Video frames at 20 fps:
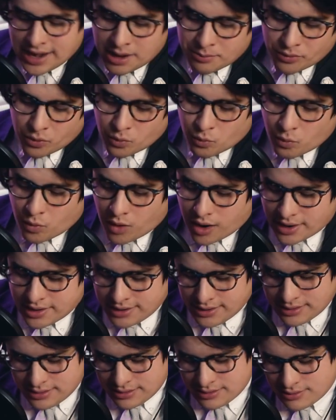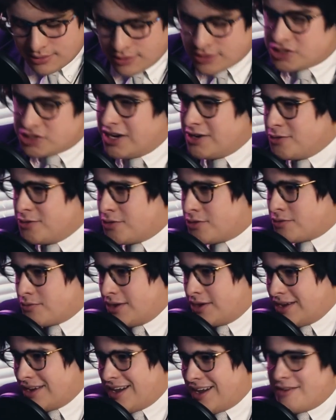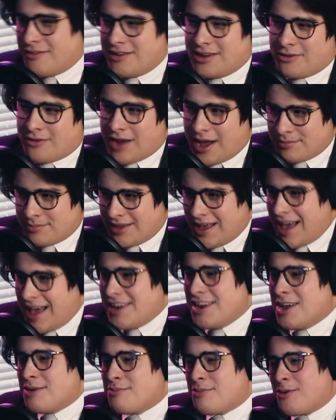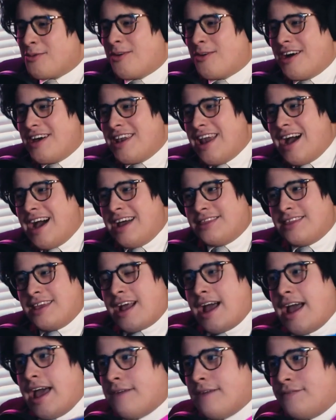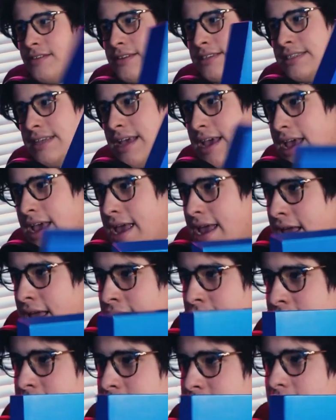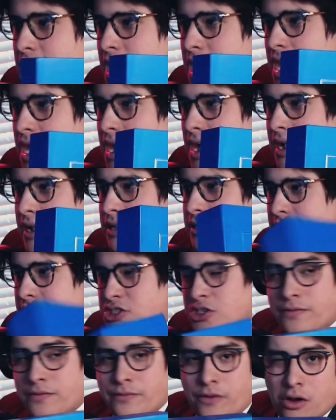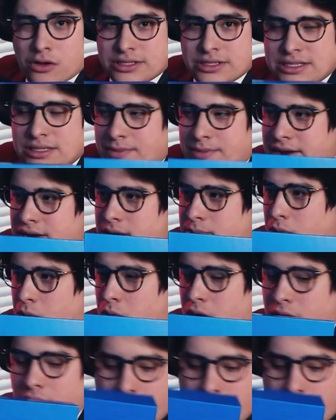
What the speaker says: number 1, or should I do 3? I already grabbed it. At number 1, I think I have to say Glacier Falls is my number 1